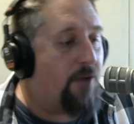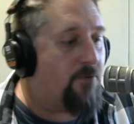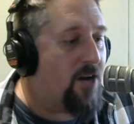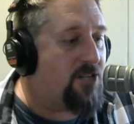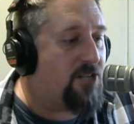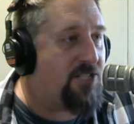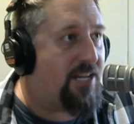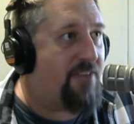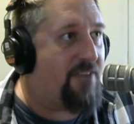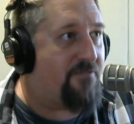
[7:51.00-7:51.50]

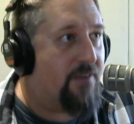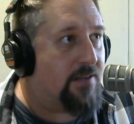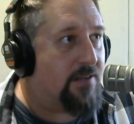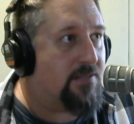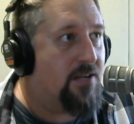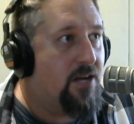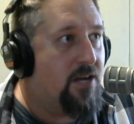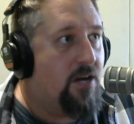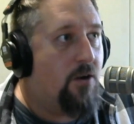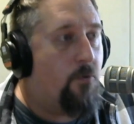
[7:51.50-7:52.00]
rush
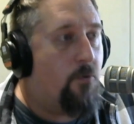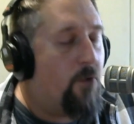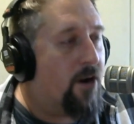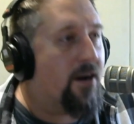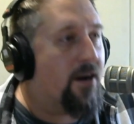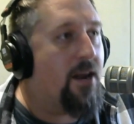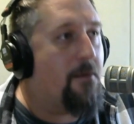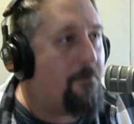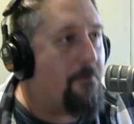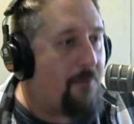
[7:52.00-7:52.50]
defense. We're
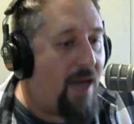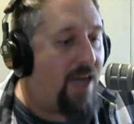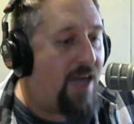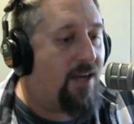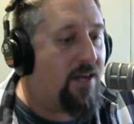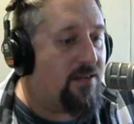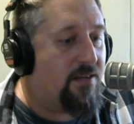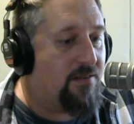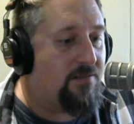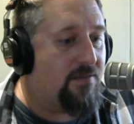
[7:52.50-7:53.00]
going to
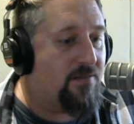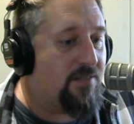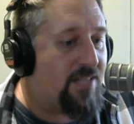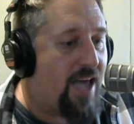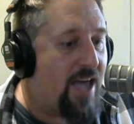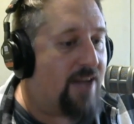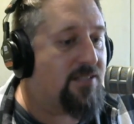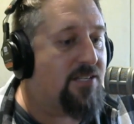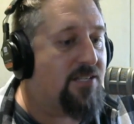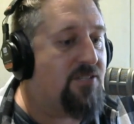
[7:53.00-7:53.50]
make
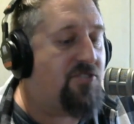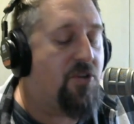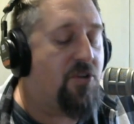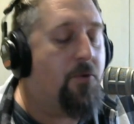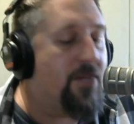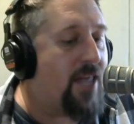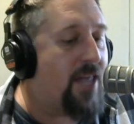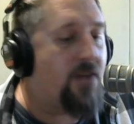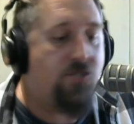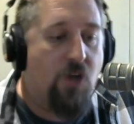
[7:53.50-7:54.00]
Texas do
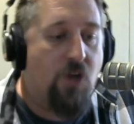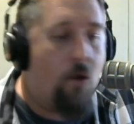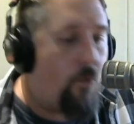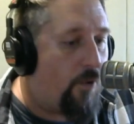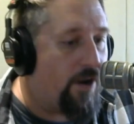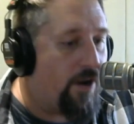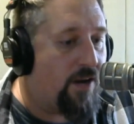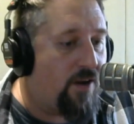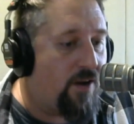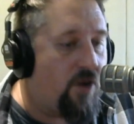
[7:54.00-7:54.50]
what they don't
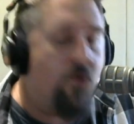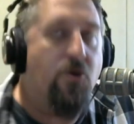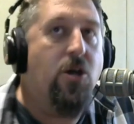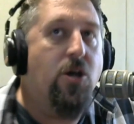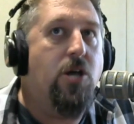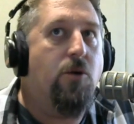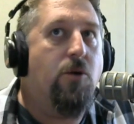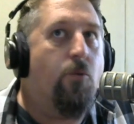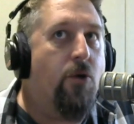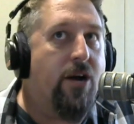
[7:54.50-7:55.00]
want to do.
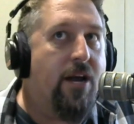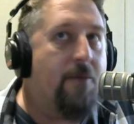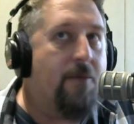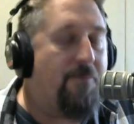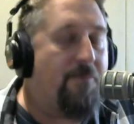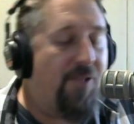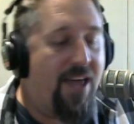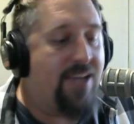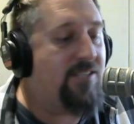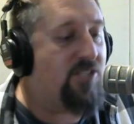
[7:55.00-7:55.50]
We're going
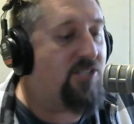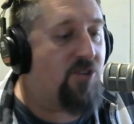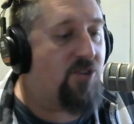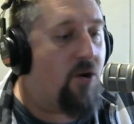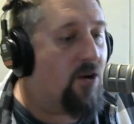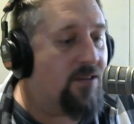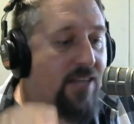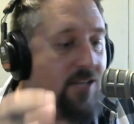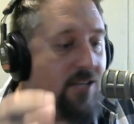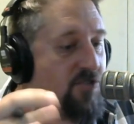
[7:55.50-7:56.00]
to play
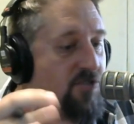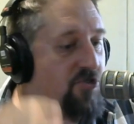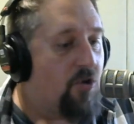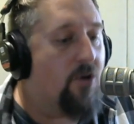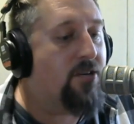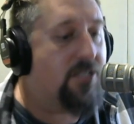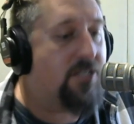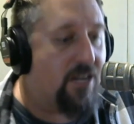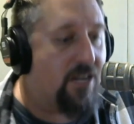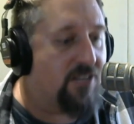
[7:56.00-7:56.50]
Sark that
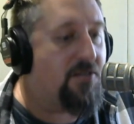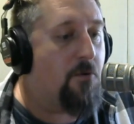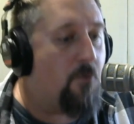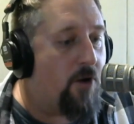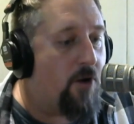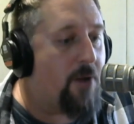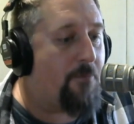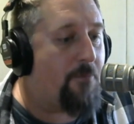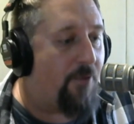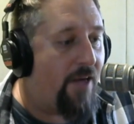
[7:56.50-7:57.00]
Sark doesn't
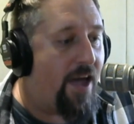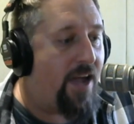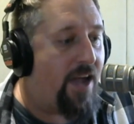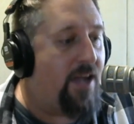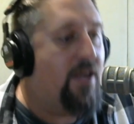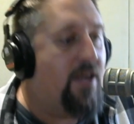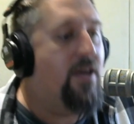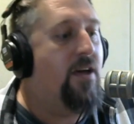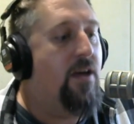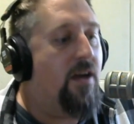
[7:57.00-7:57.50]
want to
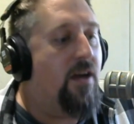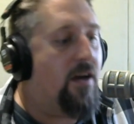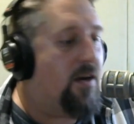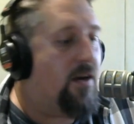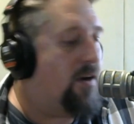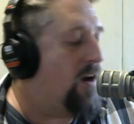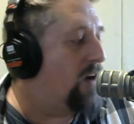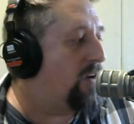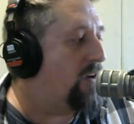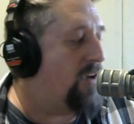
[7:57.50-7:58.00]
play,
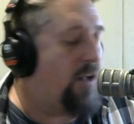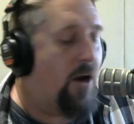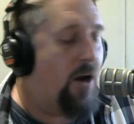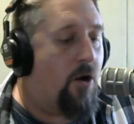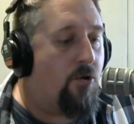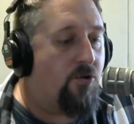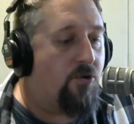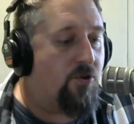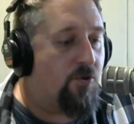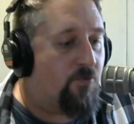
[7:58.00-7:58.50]

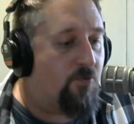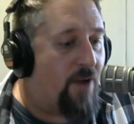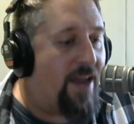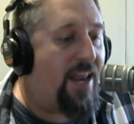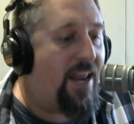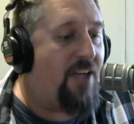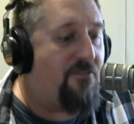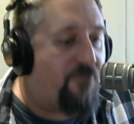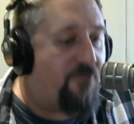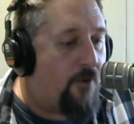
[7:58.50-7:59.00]

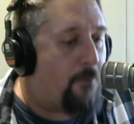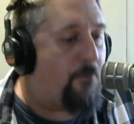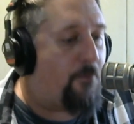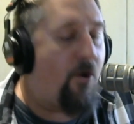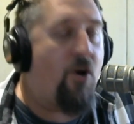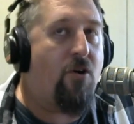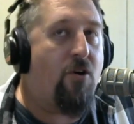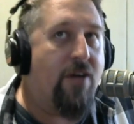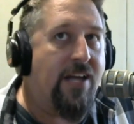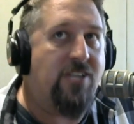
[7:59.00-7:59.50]
gritty
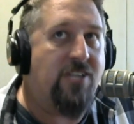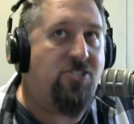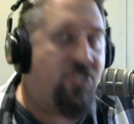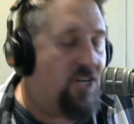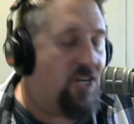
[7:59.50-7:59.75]
football and